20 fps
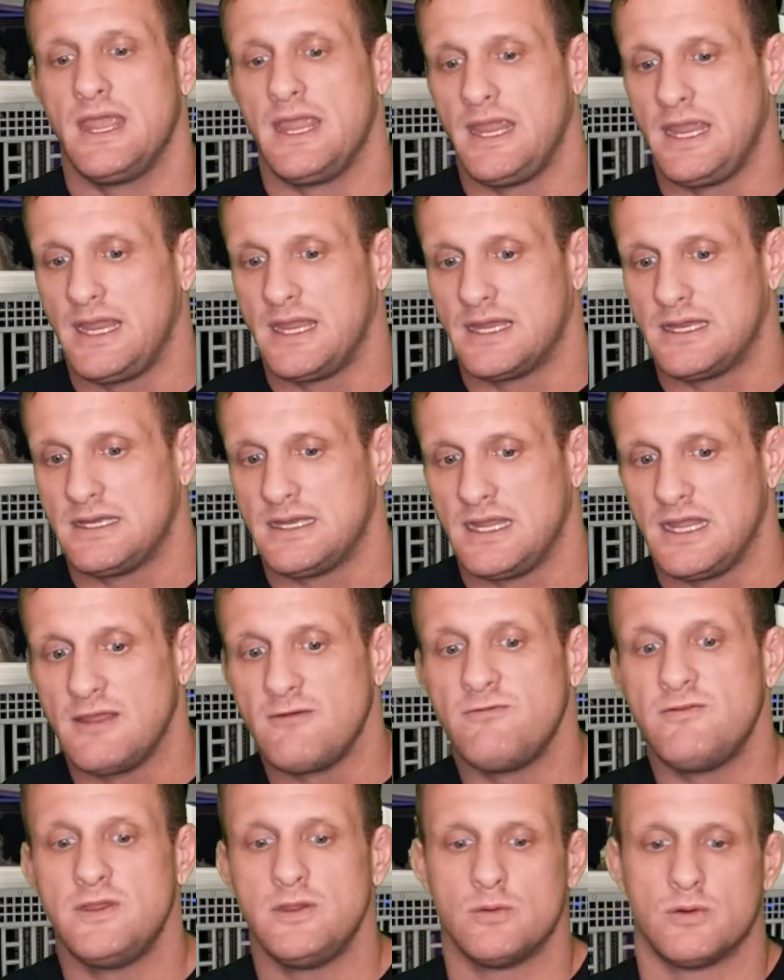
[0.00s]
And
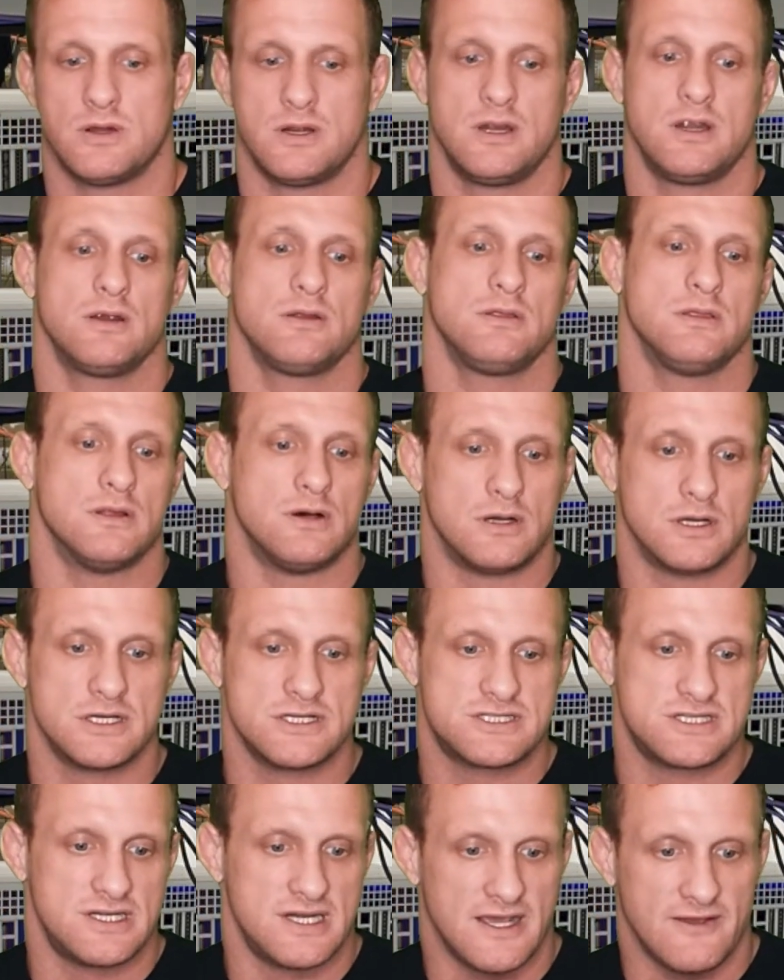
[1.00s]
if you are
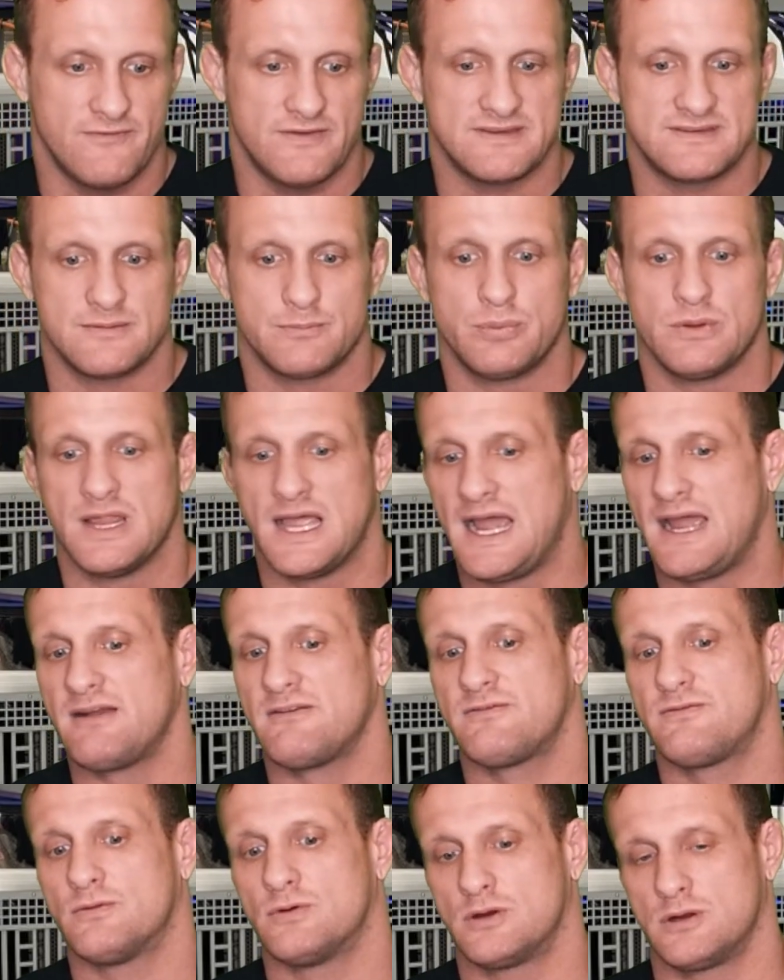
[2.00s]
large enough as a
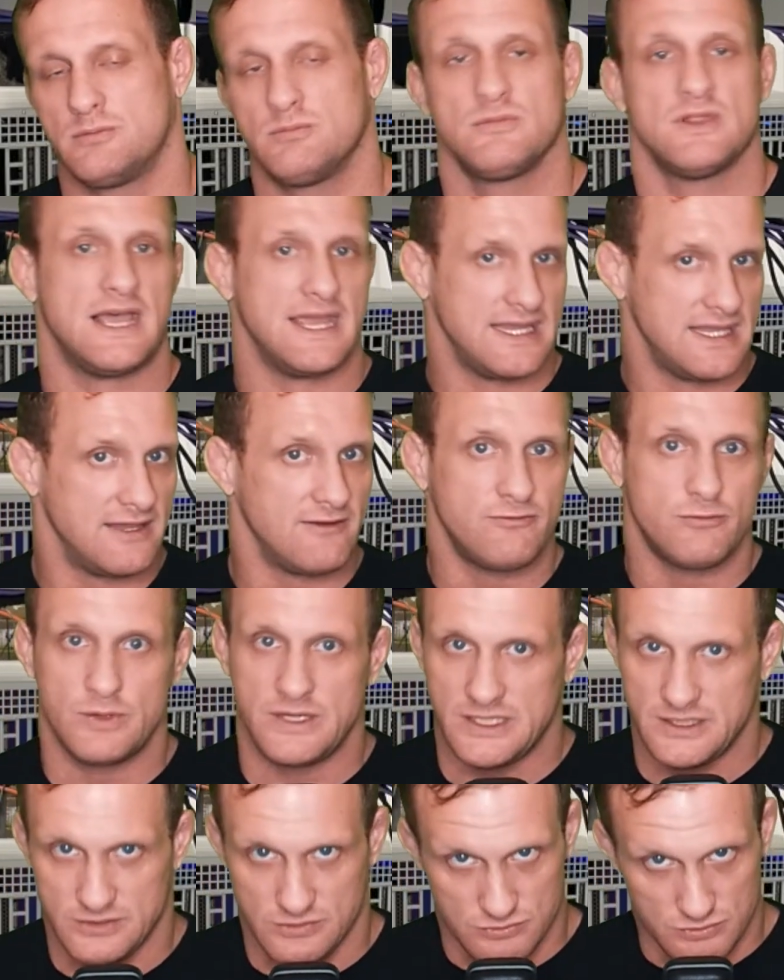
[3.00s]
platform, like if
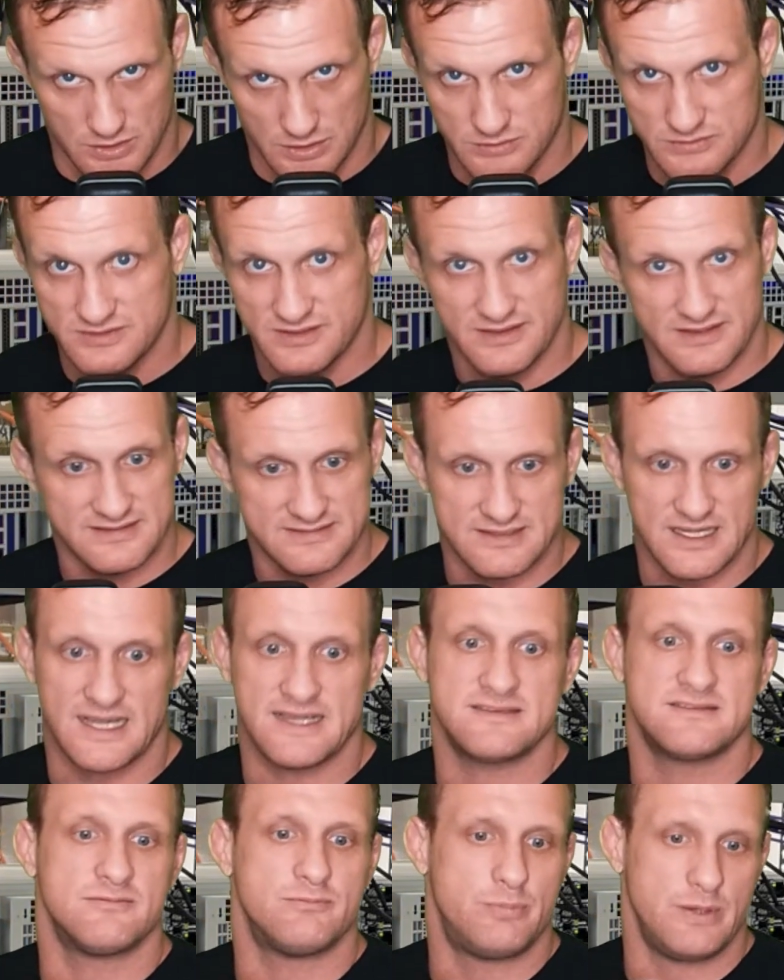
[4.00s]
we had grown to the
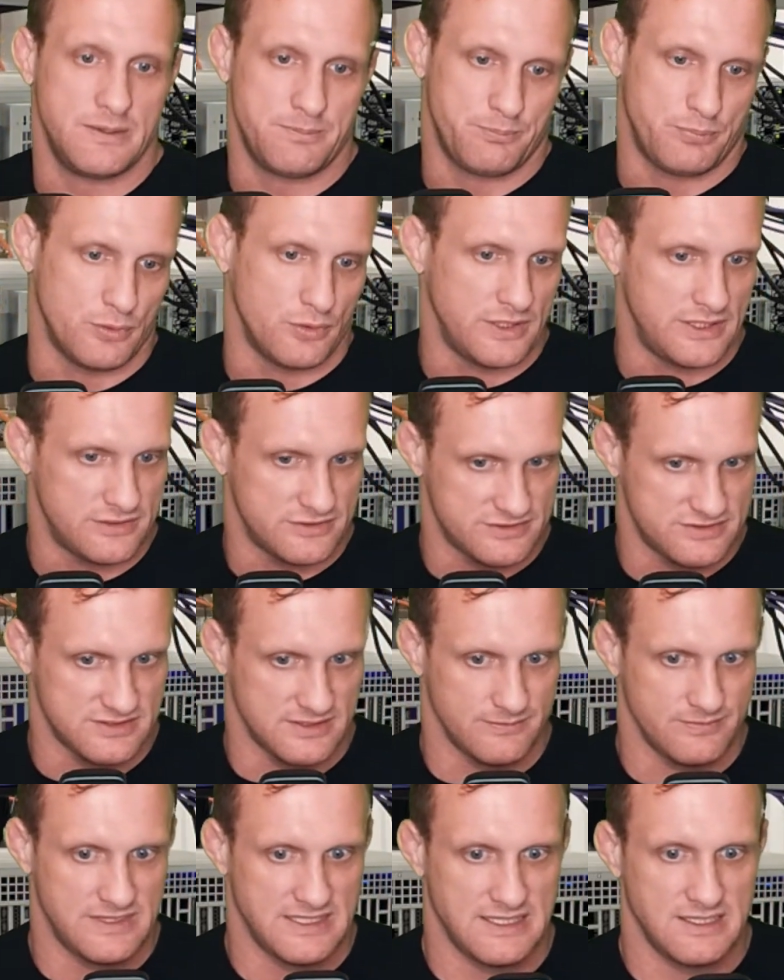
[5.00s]
size of BitBoy or
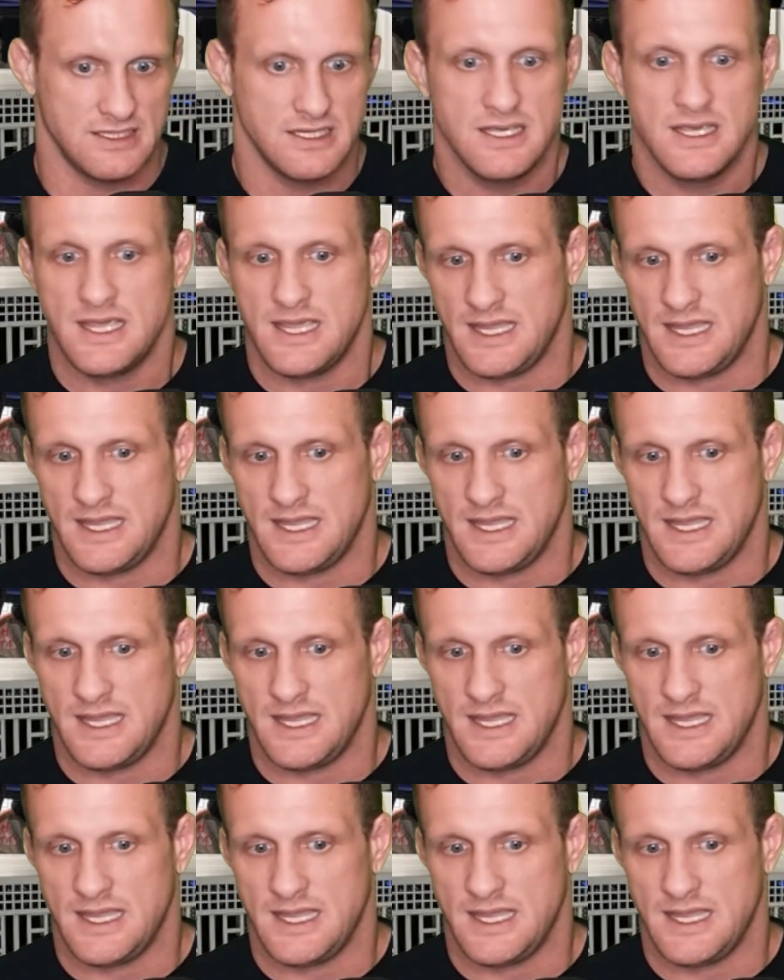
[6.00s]
something,